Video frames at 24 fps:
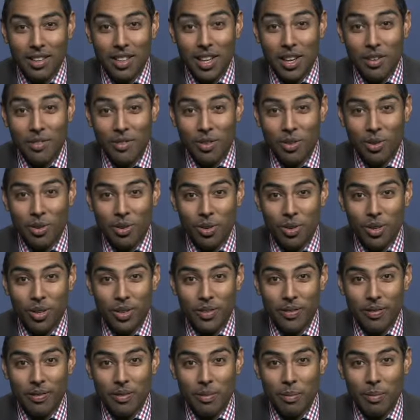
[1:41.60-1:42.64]
Therefore,
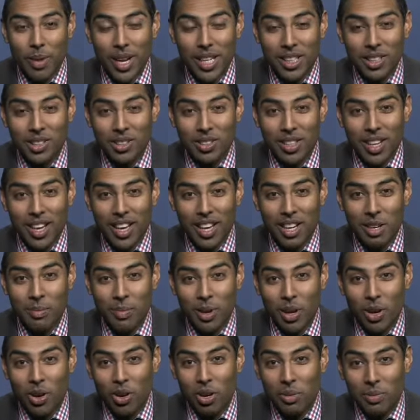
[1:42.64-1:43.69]
based on the
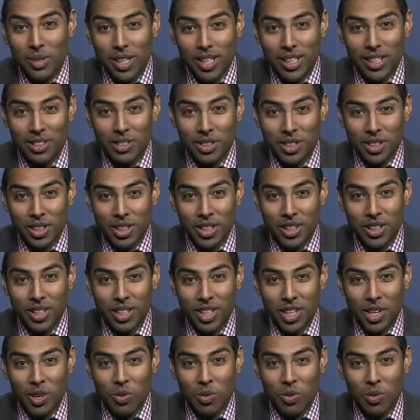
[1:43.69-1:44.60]
helimyotomy literature,